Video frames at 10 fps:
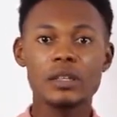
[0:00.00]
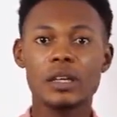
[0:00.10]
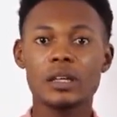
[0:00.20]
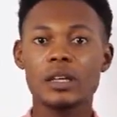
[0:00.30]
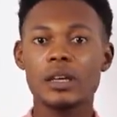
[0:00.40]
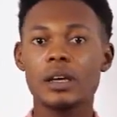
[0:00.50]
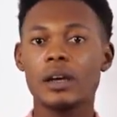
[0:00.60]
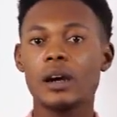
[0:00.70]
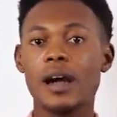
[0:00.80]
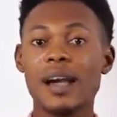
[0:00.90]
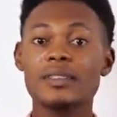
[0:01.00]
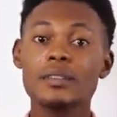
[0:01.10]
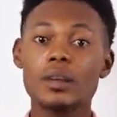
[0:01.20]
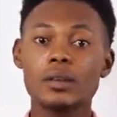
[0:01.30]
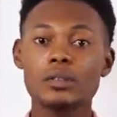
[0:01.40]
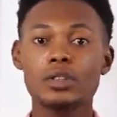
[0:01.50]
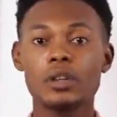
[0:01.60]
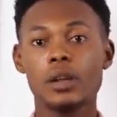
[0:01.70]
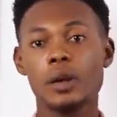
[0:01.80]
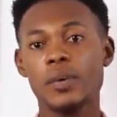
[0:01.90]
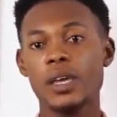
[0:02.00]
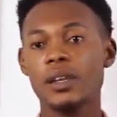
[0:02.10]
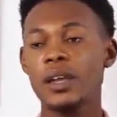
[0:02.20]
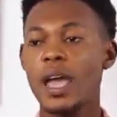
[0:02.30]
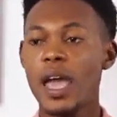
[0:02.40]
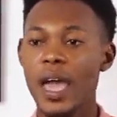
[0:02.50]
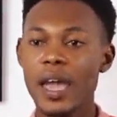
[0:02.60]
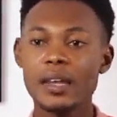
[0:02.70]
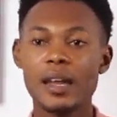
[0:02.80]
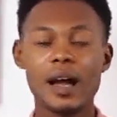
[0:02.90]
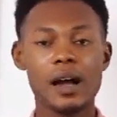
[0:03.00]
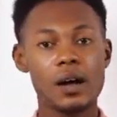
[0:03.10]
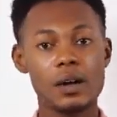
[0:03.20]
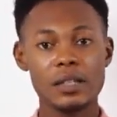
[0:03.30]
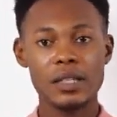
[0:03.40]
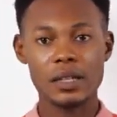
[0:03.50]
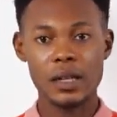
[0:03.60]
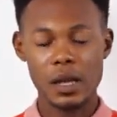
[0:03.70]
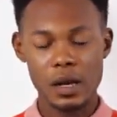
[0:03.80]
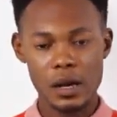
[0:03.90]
her son Tony Lumpkin and her cousin